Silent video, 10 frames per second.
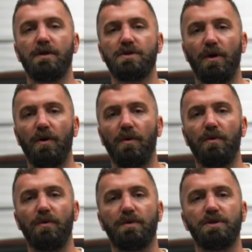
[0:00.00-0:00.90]

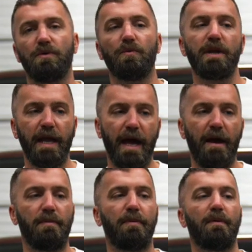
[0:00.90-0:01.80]
So to
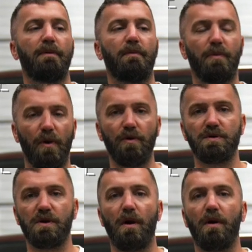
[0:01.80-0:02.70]
recap, the
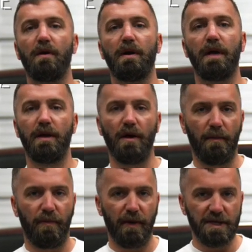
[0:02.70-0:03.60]
pros are it
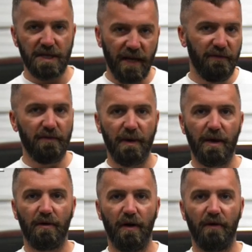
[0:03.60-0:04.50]
operates even
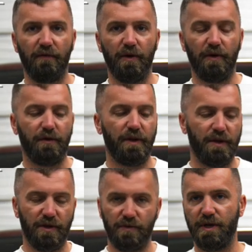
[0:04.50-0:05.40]
better off-road
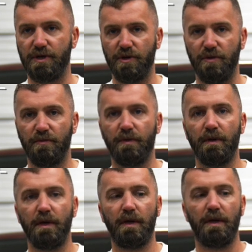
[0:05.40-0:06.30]
than the twin tube.
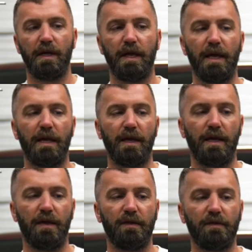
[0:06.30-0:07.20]
It
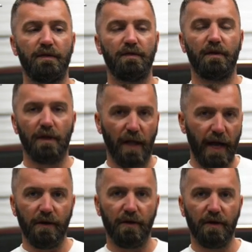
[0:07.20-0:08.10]
is
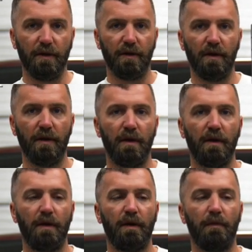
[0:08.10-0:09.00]
lighter,
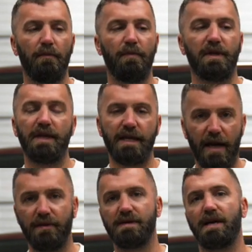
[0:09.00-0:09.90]
but the
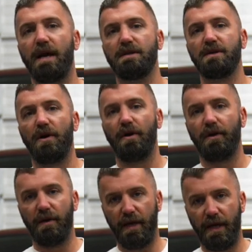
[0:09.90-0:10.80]
downsides
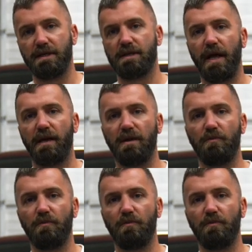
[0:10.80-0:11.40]
are it's slightly